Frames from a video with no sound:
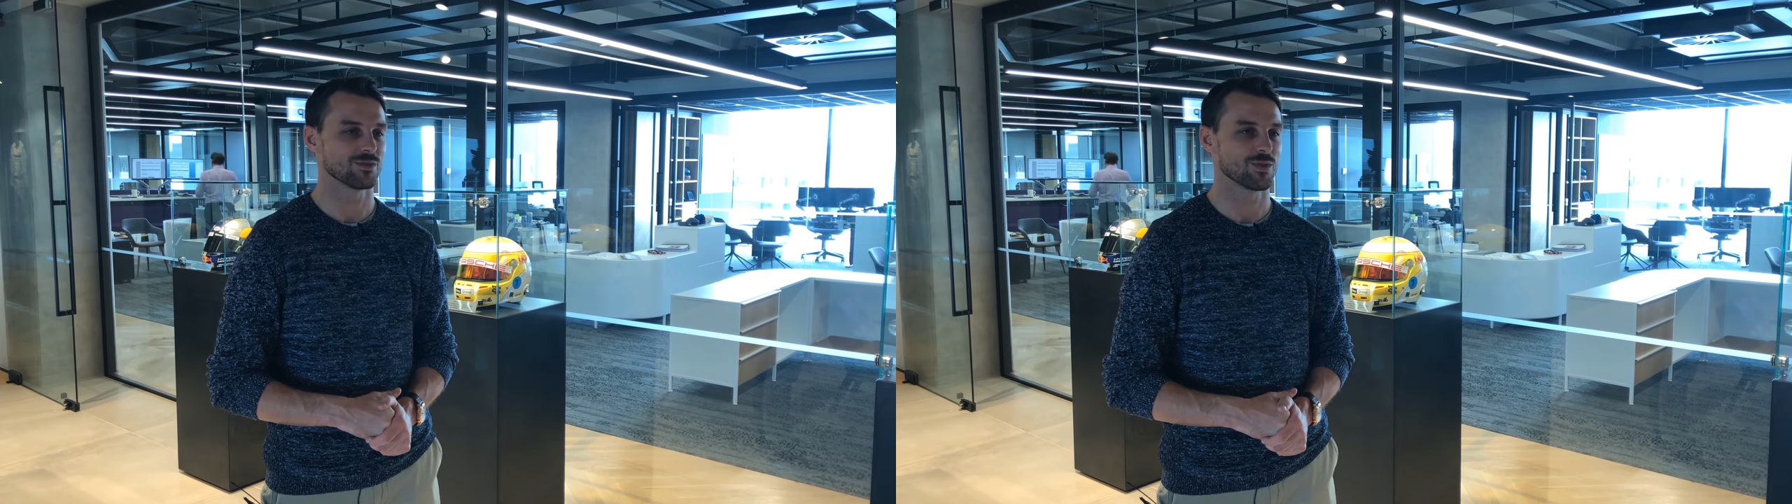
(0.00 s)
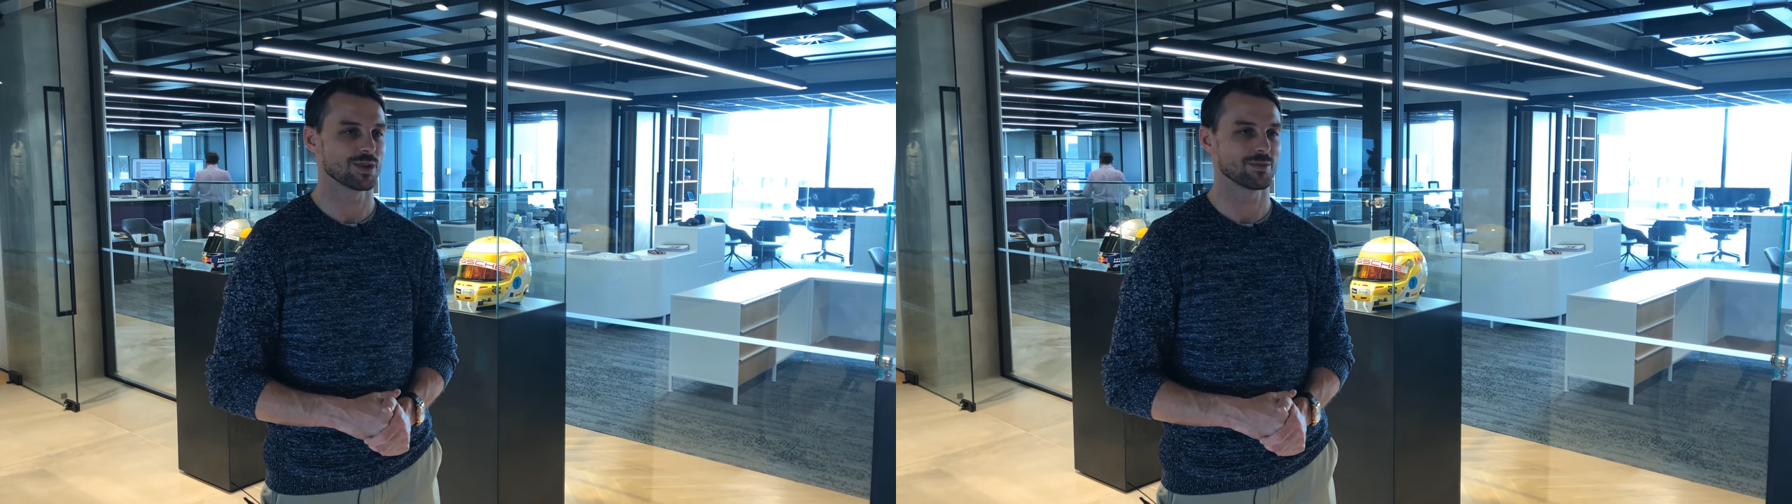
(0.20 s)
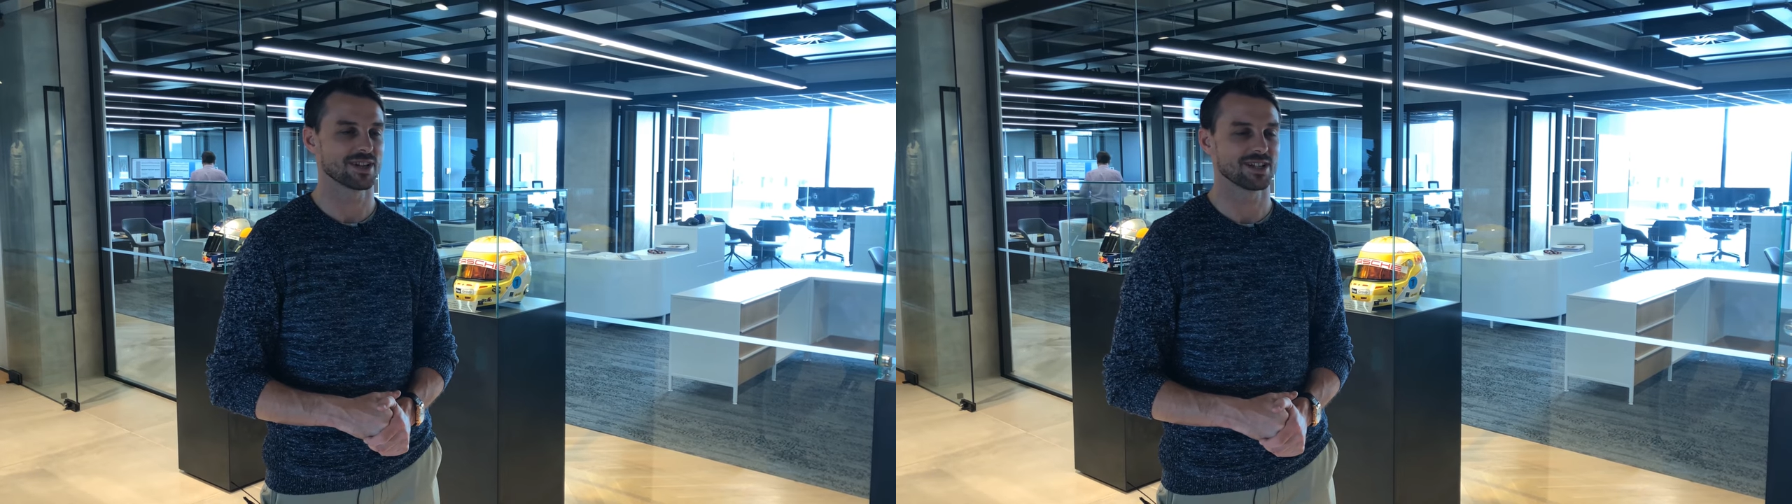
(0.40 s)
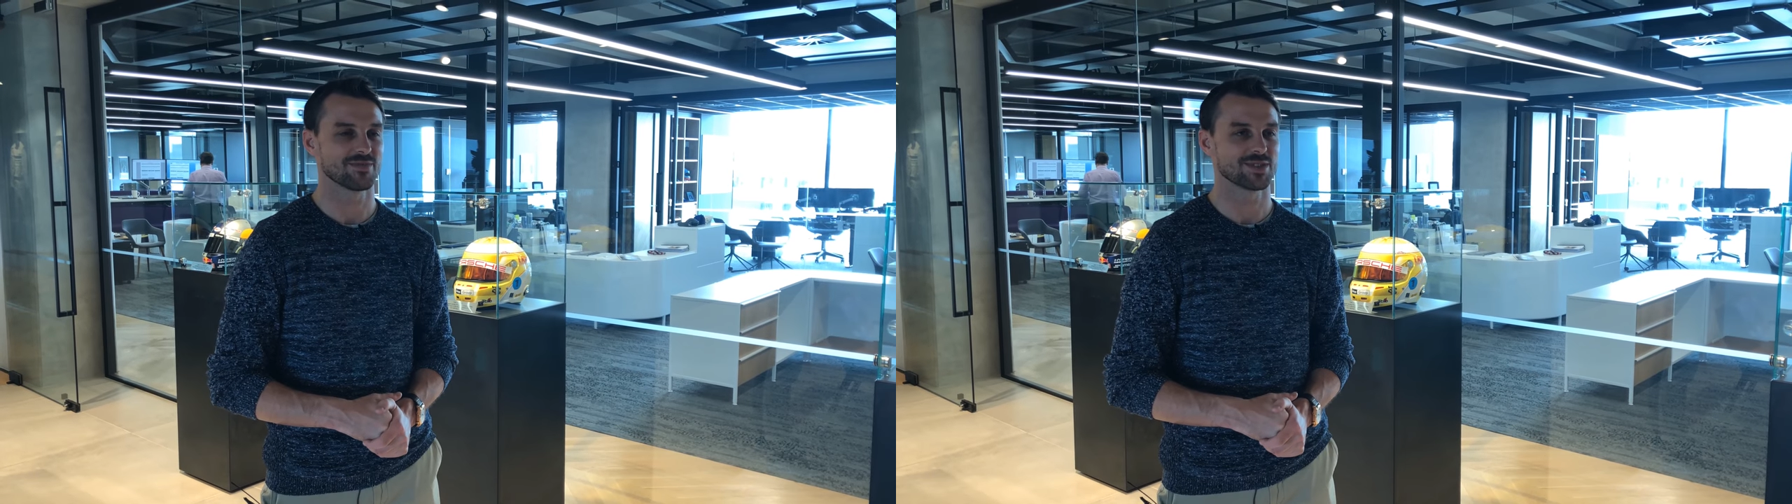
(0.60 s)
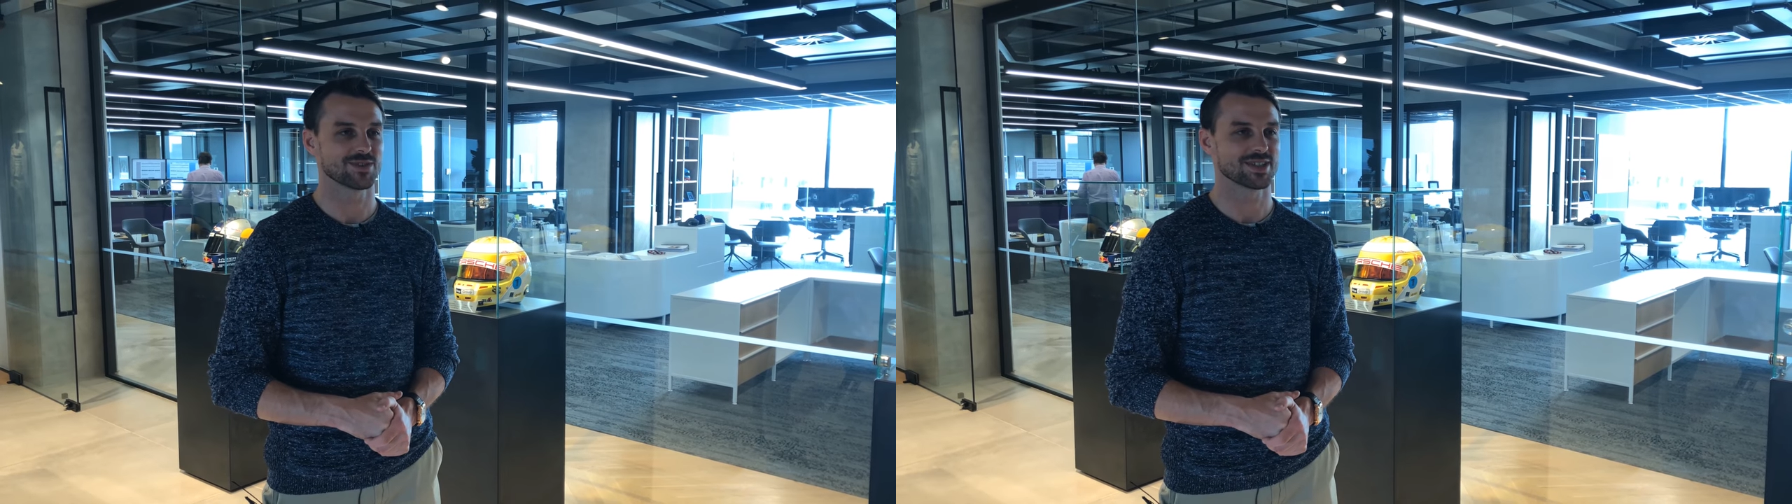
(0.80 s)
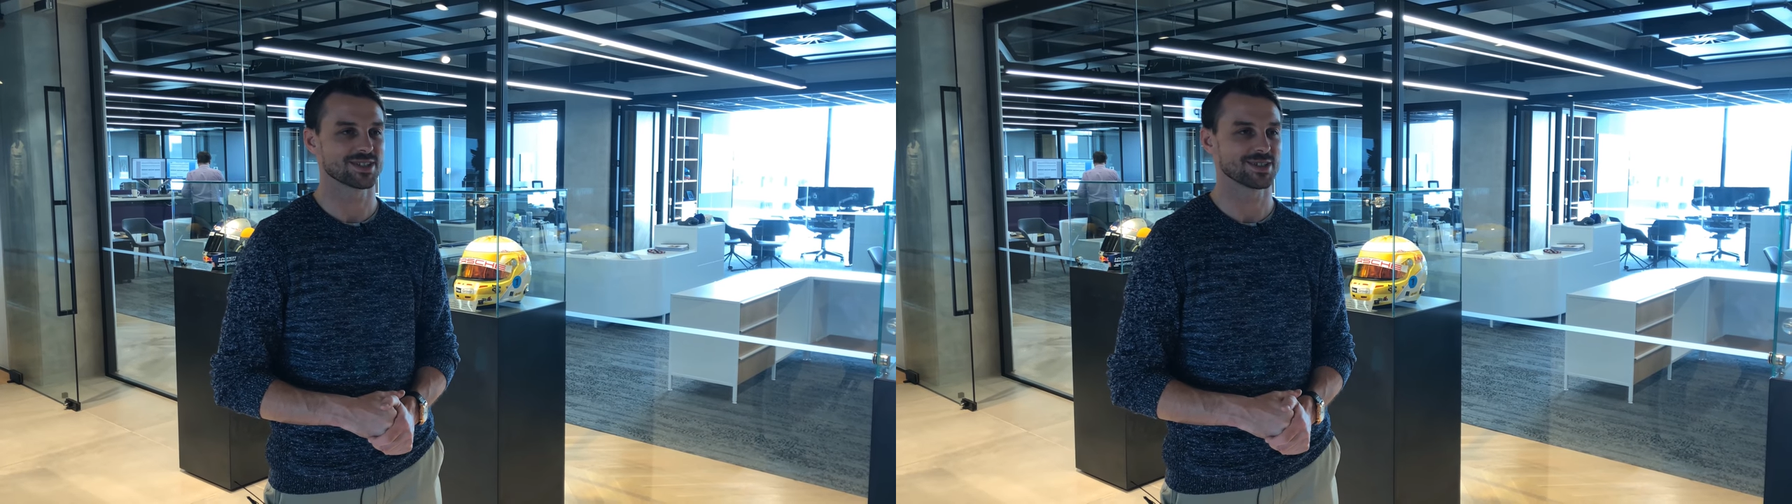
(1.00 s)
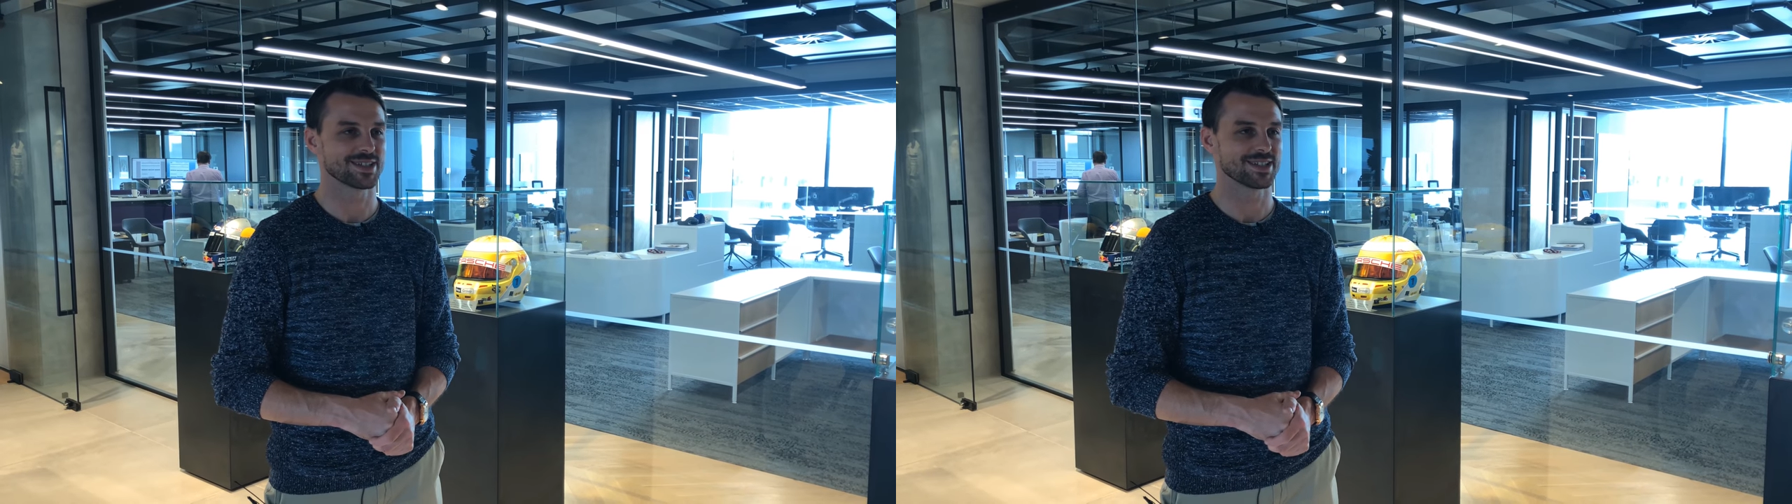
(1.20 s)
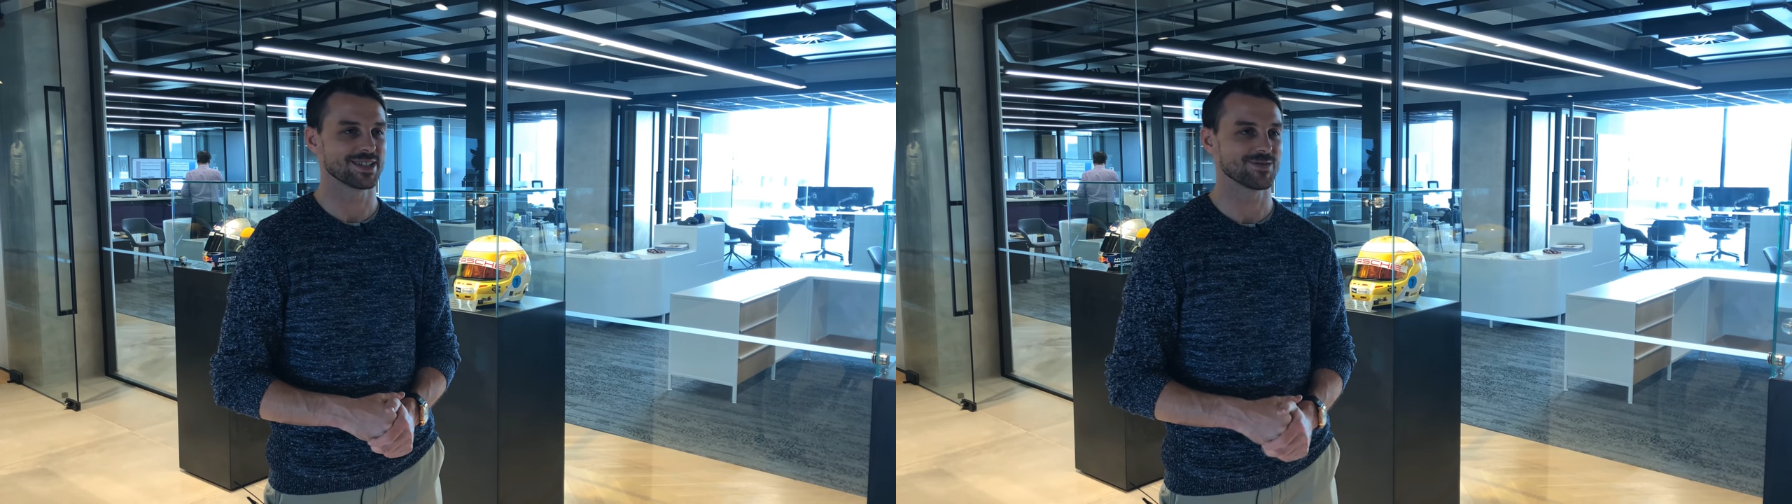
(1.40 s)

already planning for 2019.